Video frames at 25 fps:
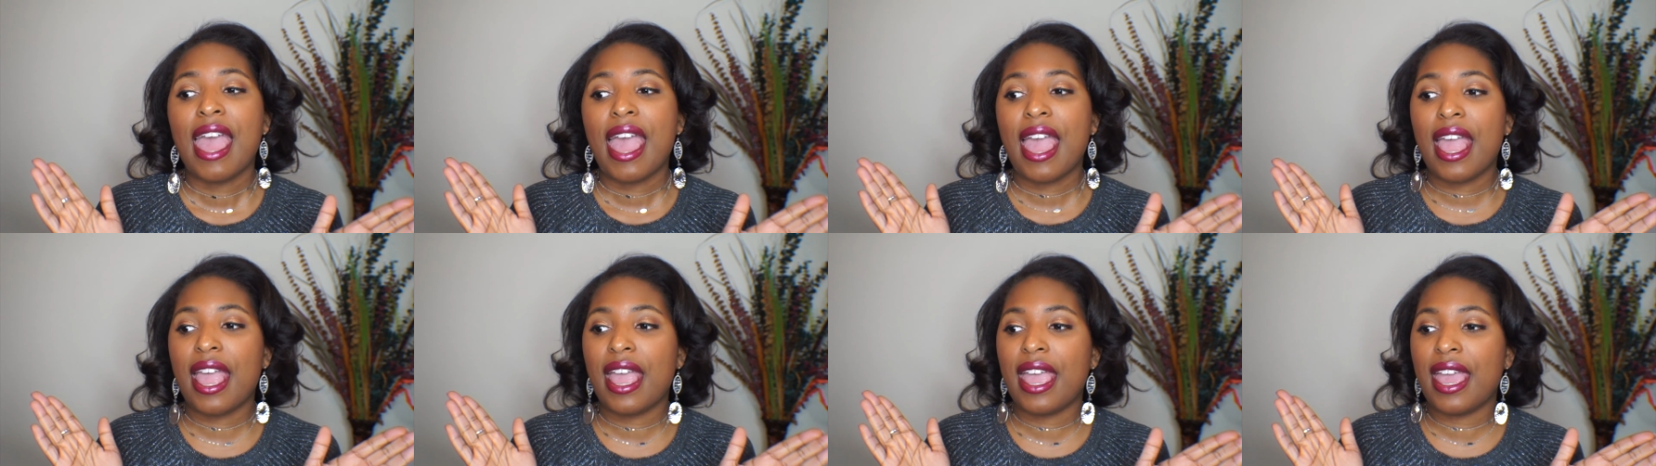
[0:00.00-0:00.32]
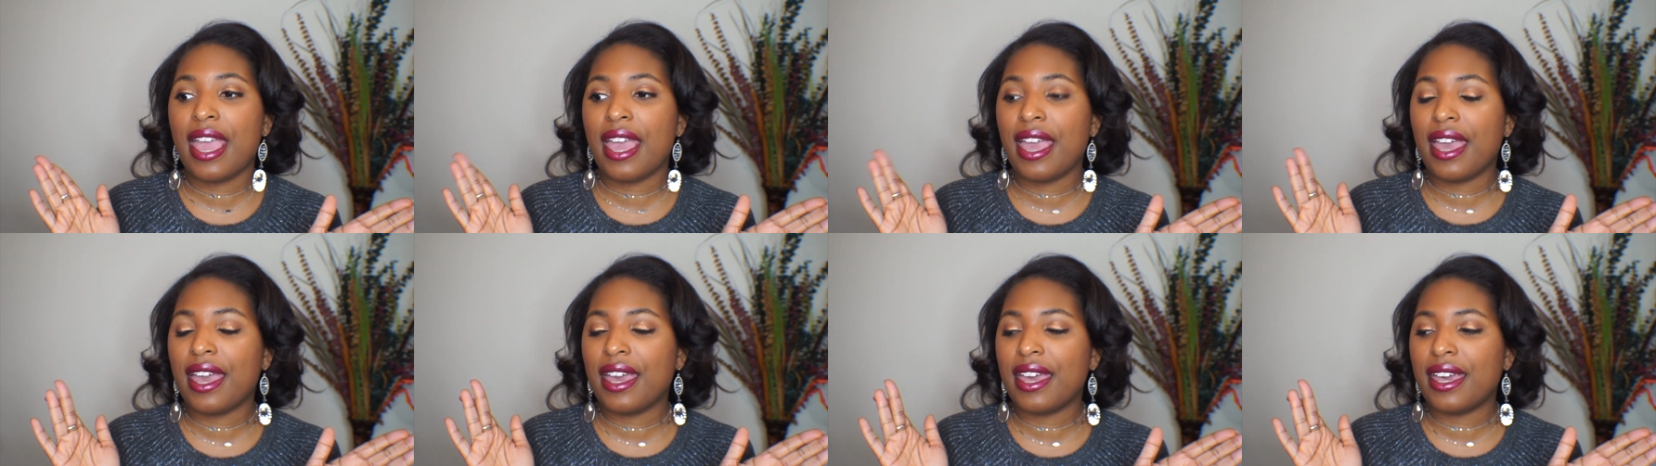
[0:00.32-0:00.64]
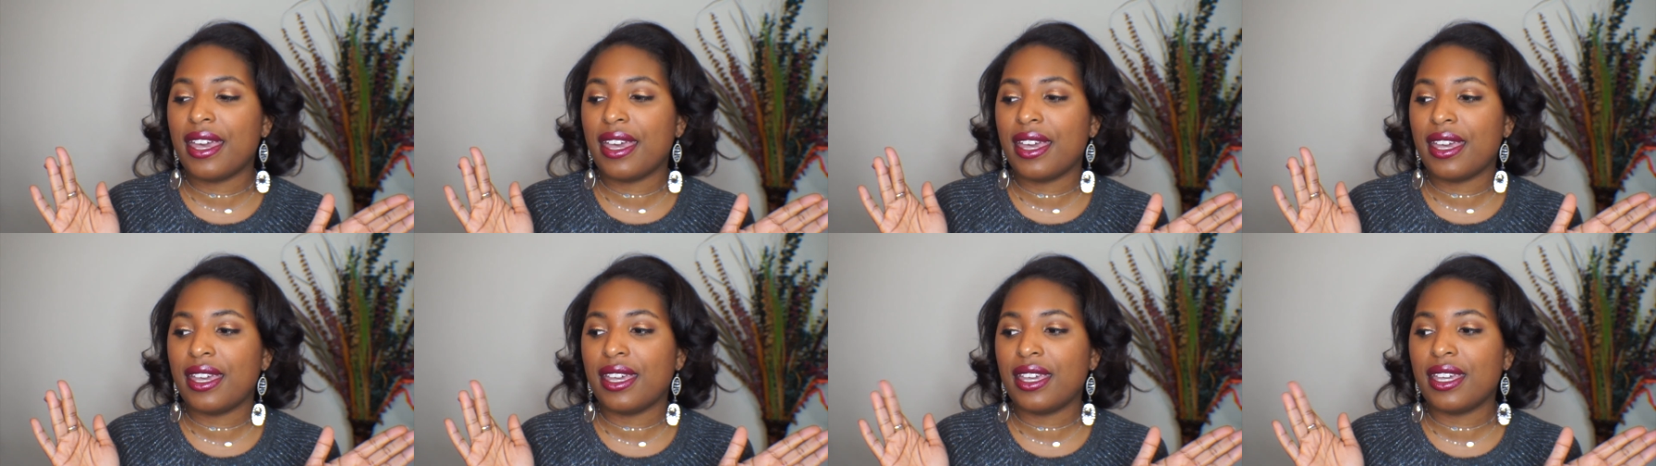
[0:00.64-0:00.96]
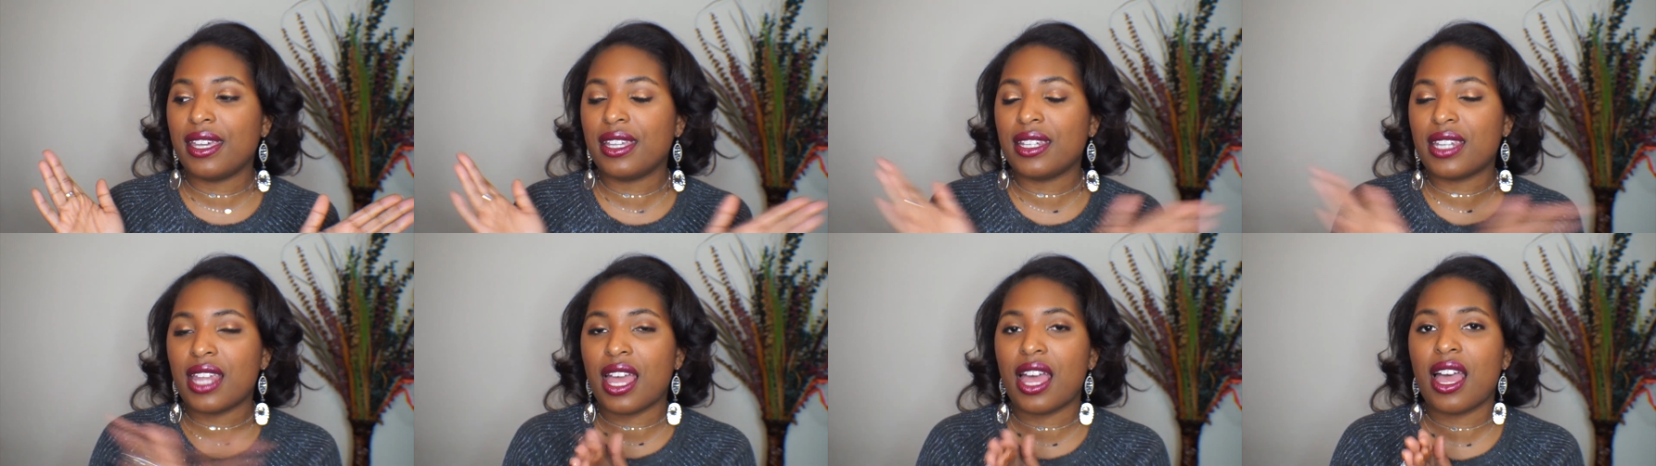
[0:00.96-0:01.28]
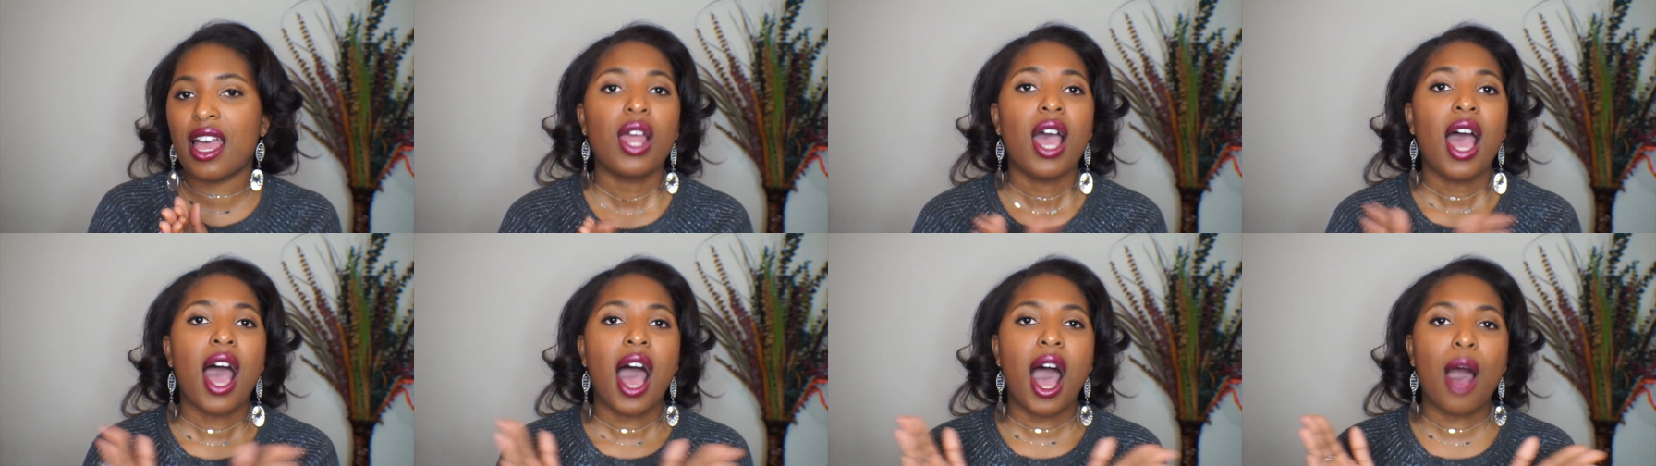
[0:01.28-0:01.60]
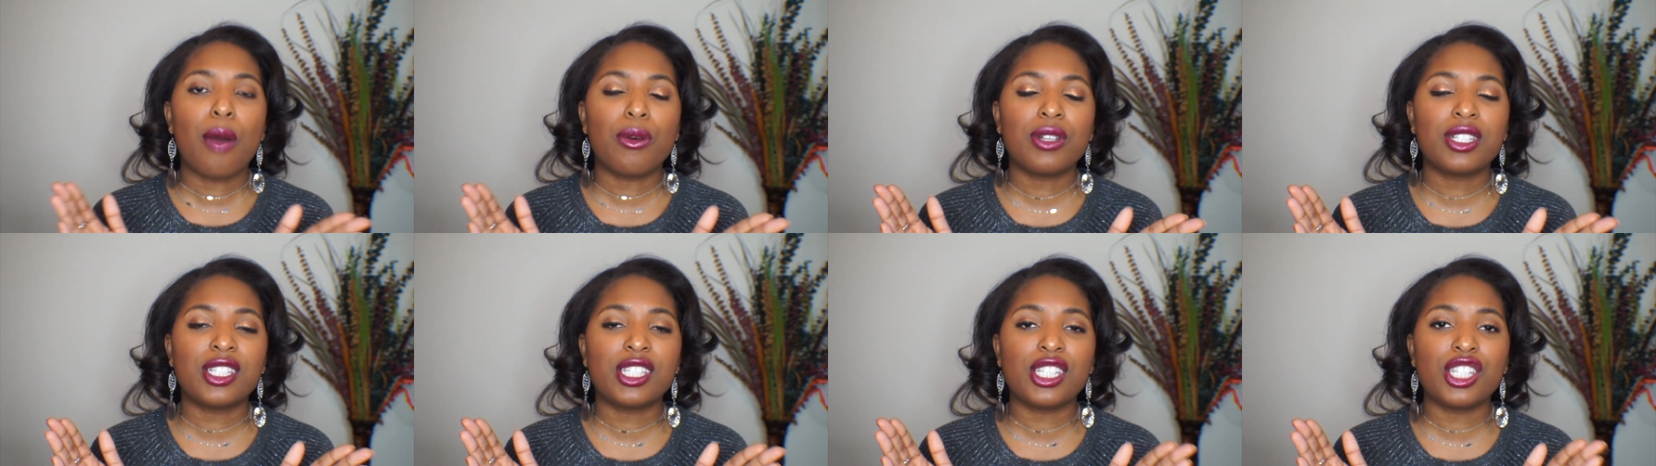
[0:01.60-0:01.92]
And I
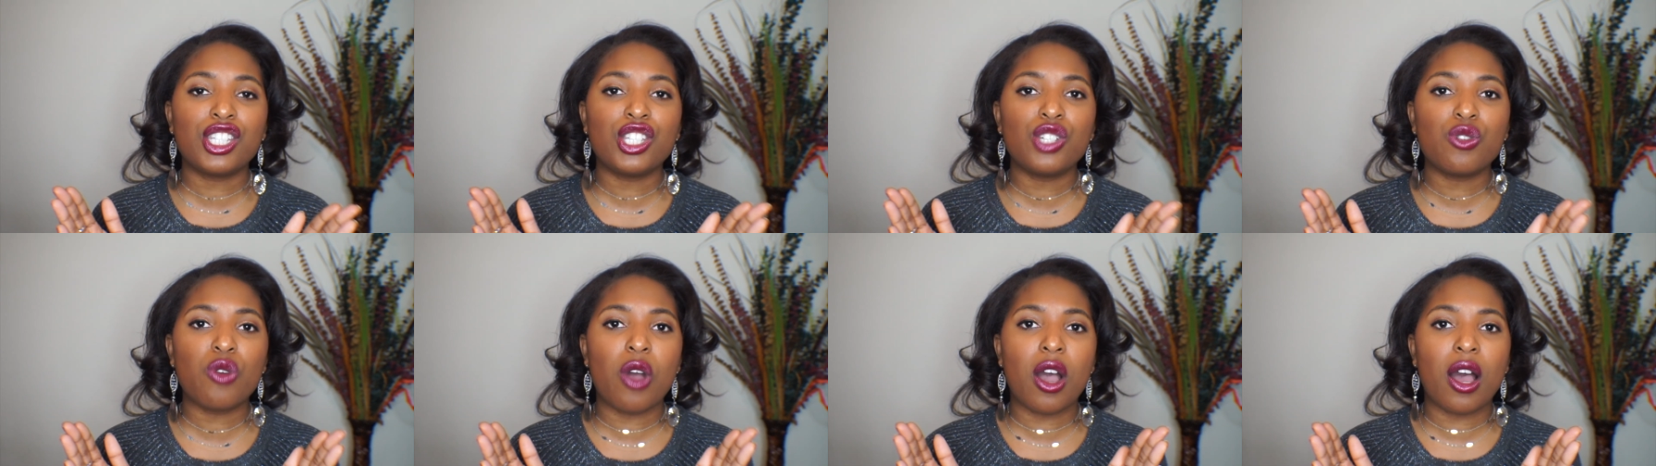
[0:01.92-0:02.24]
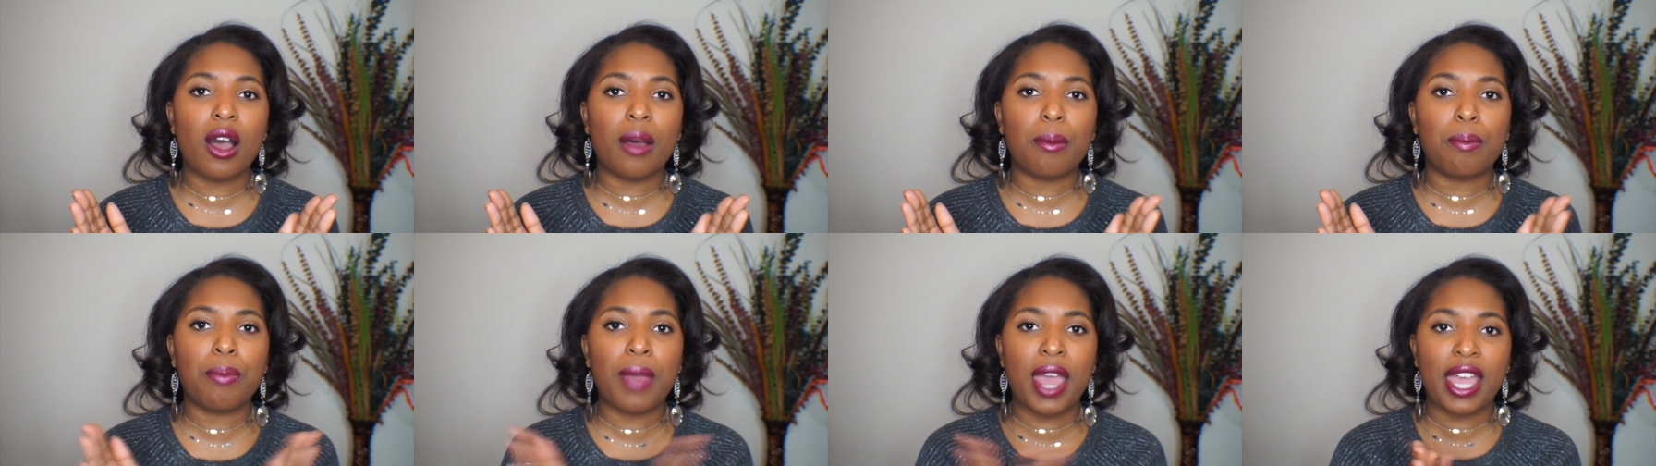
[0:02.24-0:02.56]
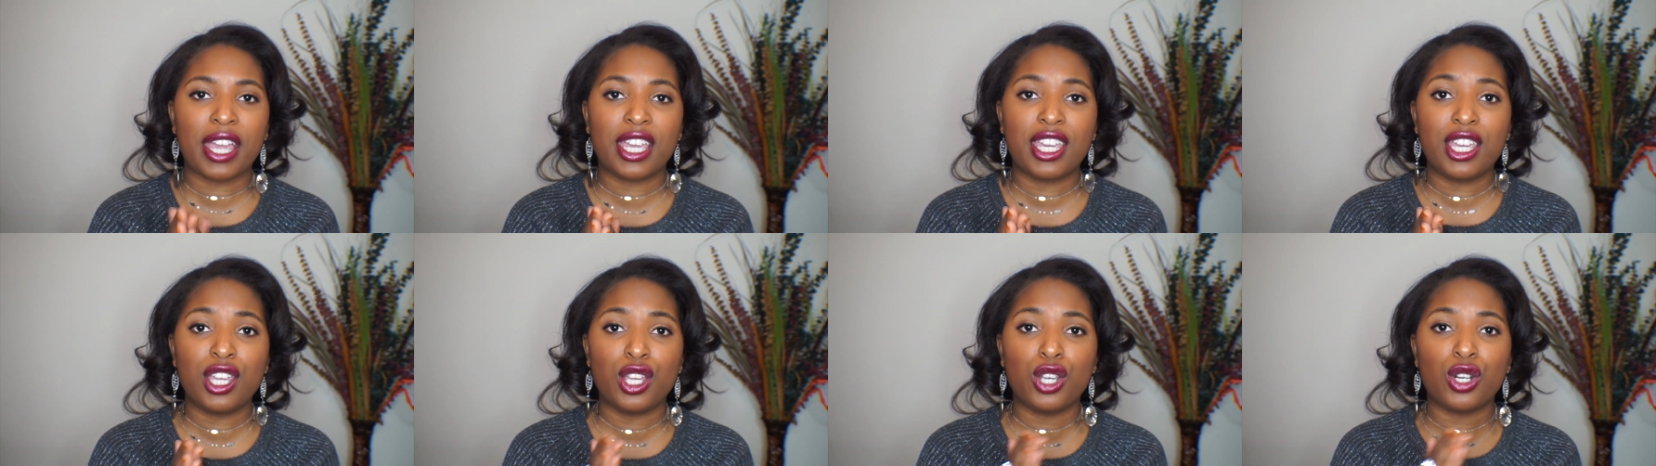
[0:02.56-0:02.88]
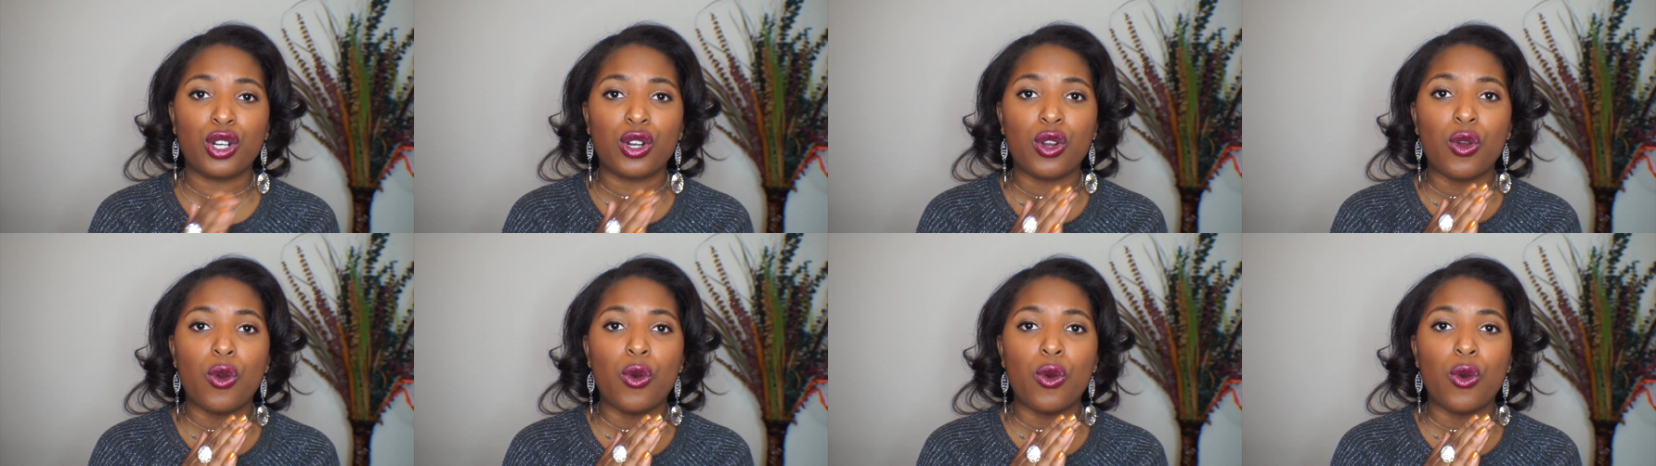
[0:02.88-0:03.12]
will see you all back here